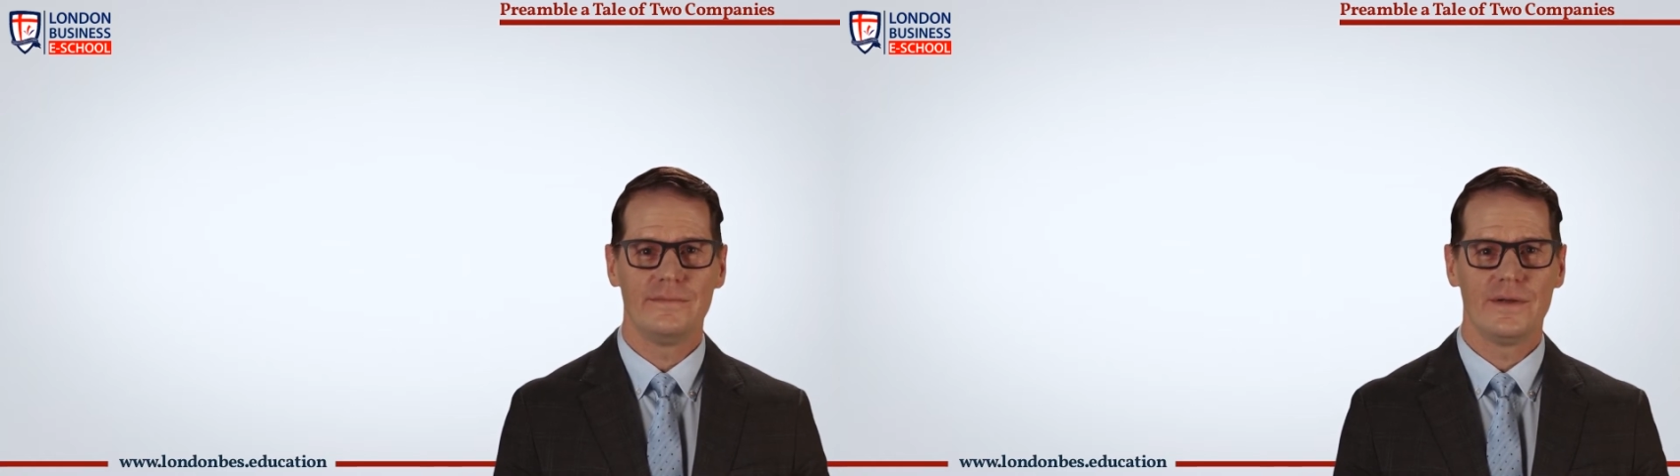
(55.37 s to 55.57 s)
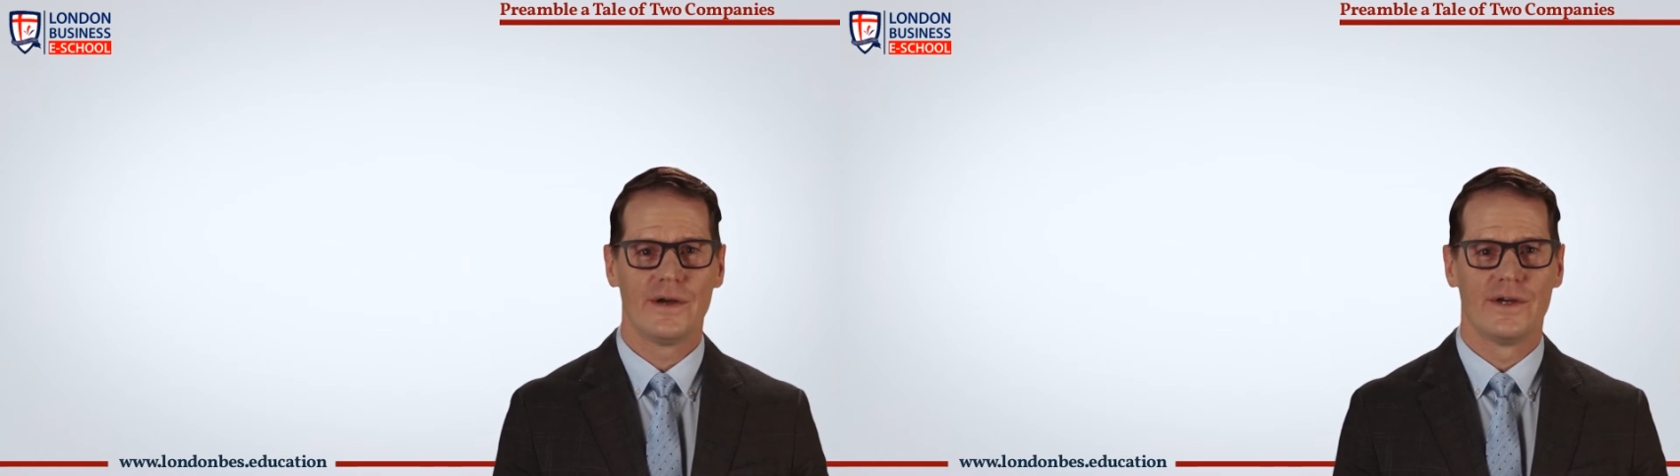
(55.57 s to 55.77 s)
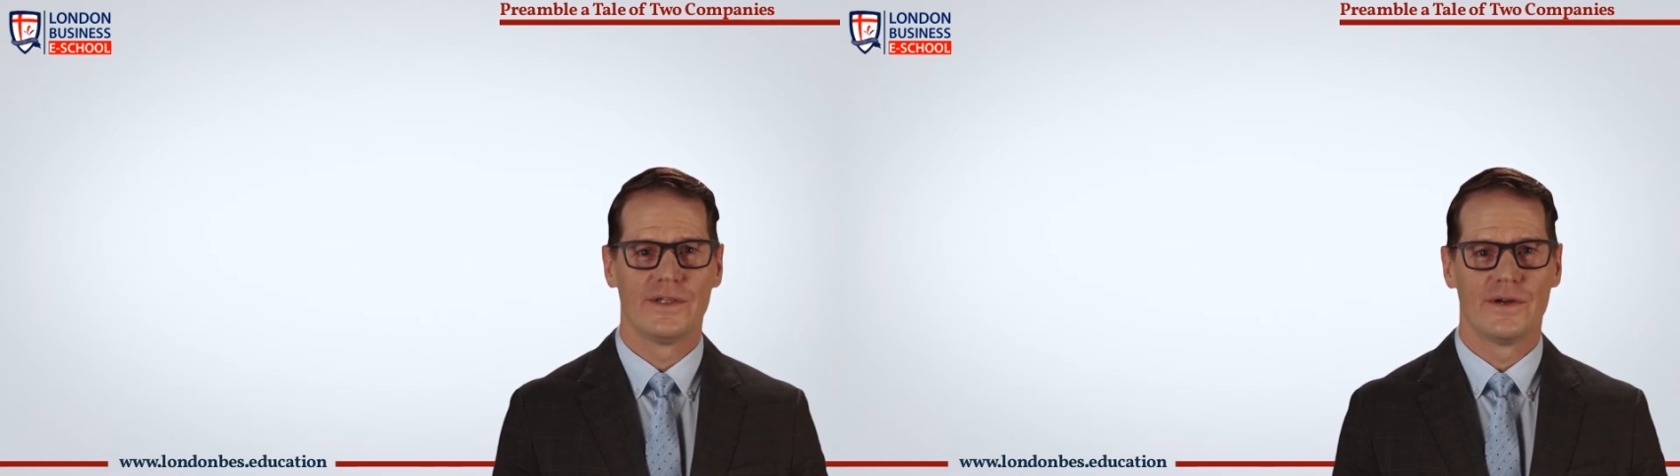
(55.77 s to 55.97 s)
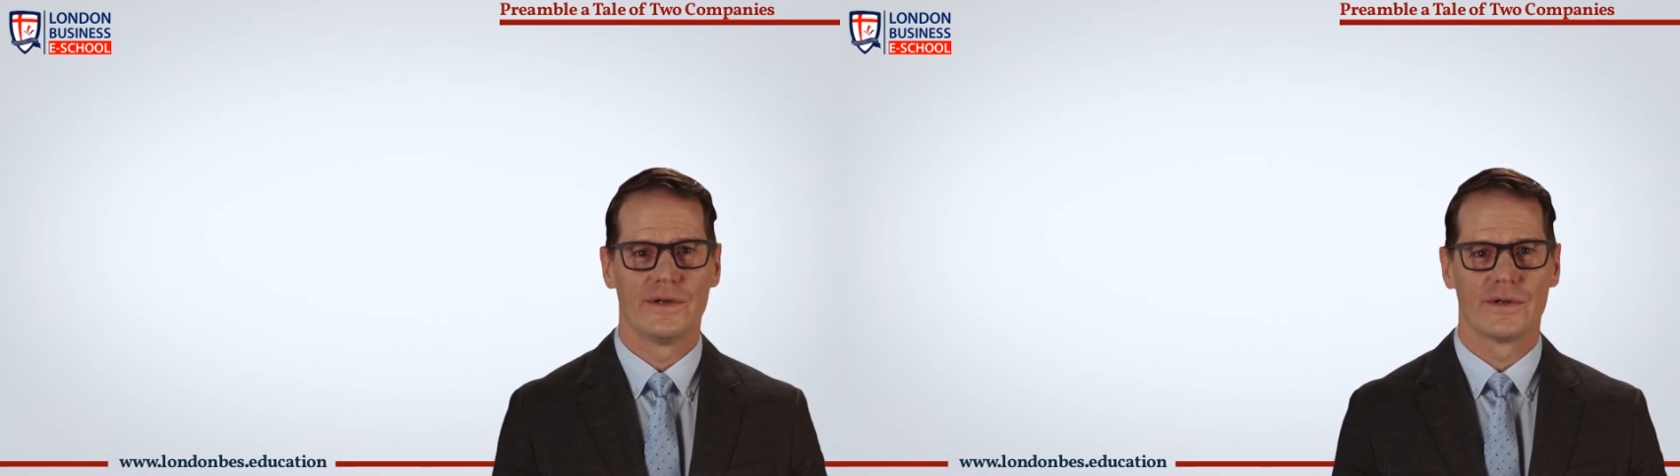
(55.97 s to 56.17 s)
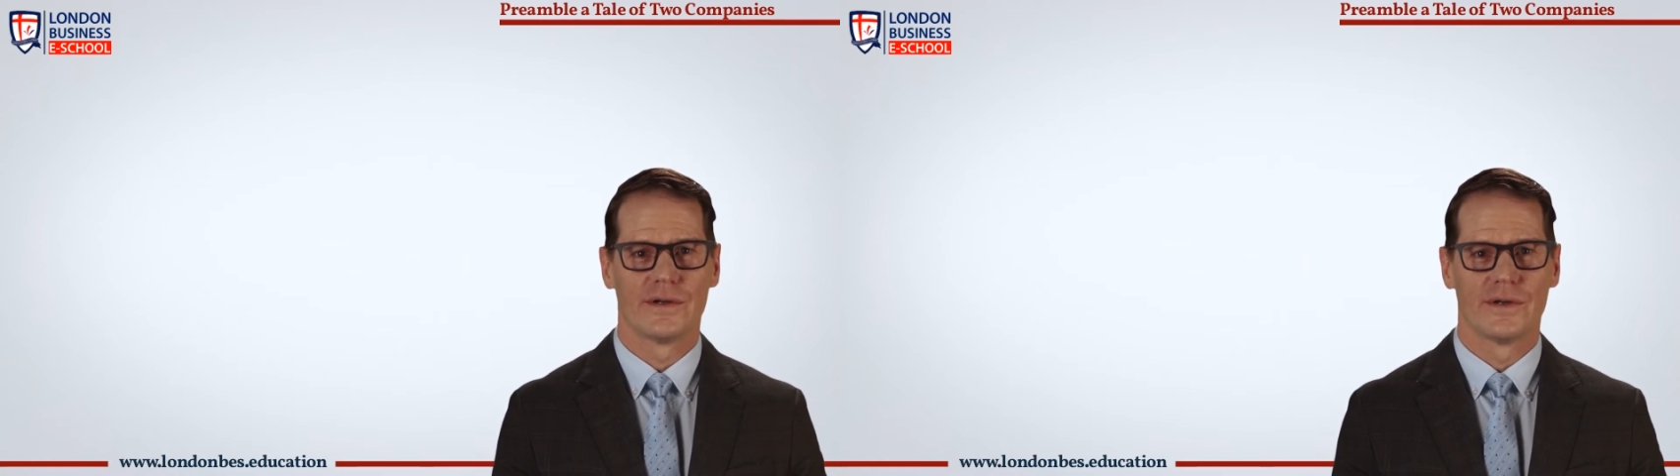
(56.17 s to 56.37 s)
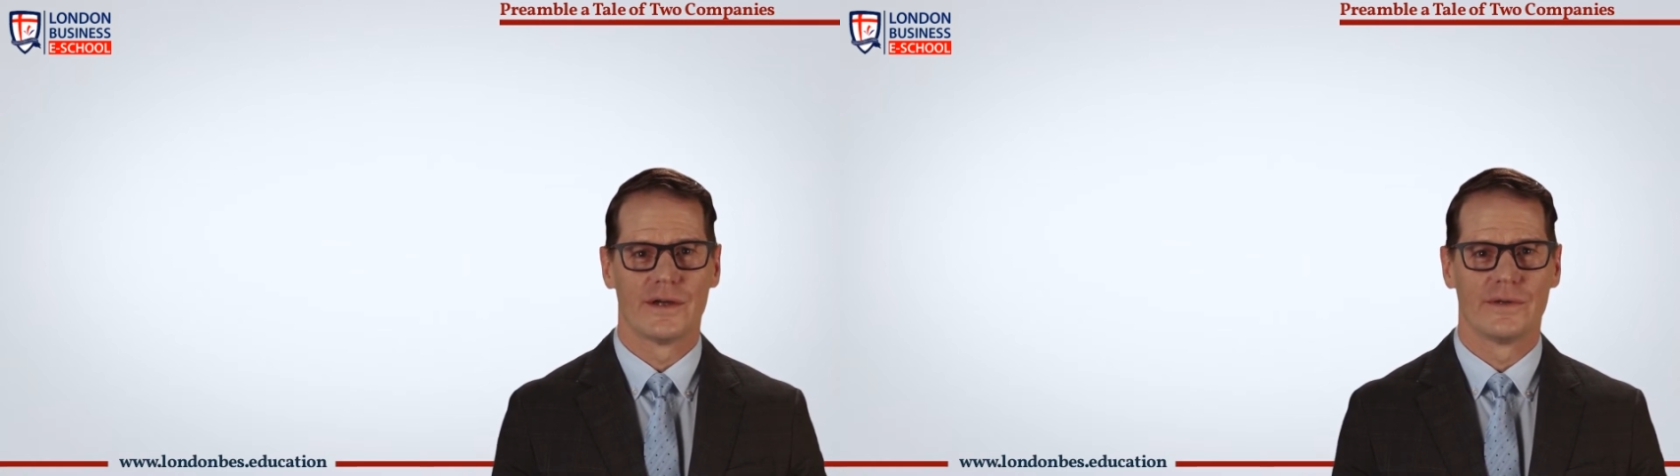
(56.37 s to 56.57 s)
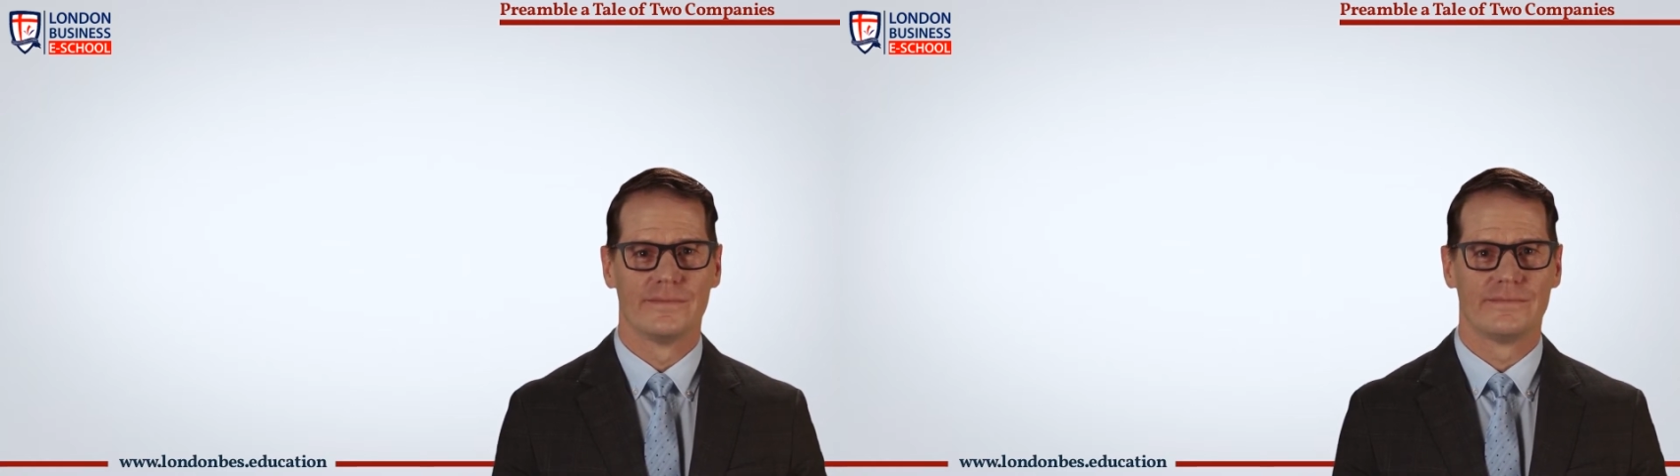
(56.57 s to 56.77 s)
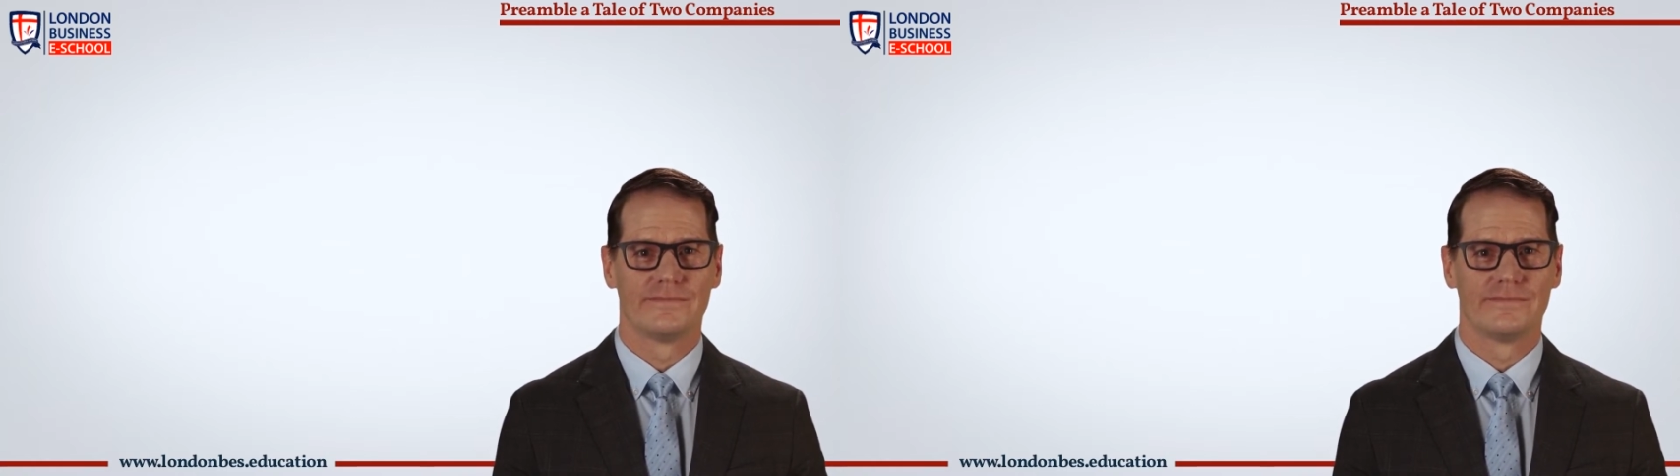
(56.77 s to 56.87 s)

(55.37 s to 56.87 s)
and are certain that their